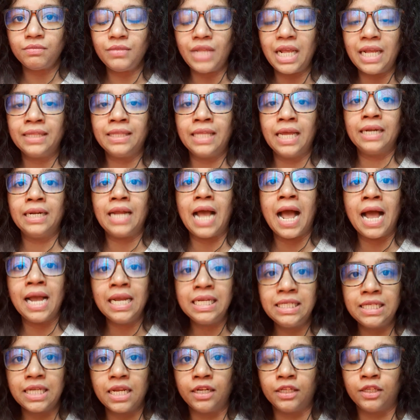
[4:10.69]
then I
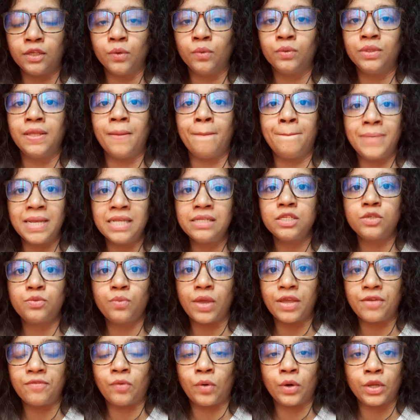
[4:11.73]
tell you the best
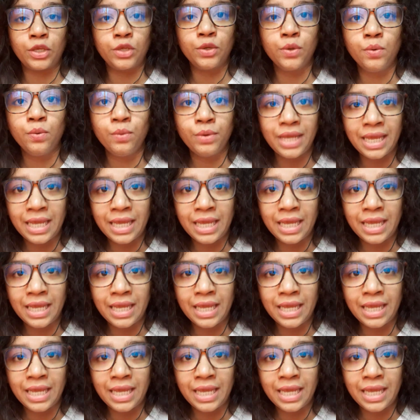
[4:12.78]
way for you